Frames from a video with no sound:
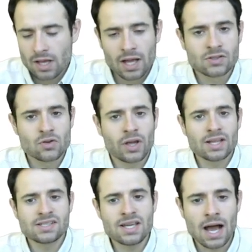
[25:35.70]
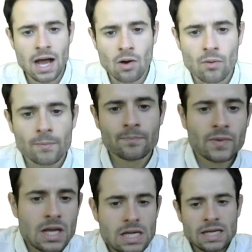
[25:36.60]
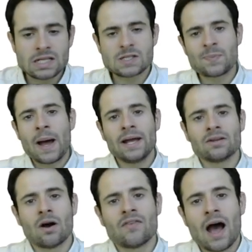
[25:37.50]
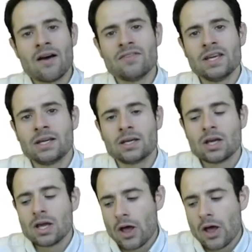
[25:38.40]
And so you can see how, in spite of having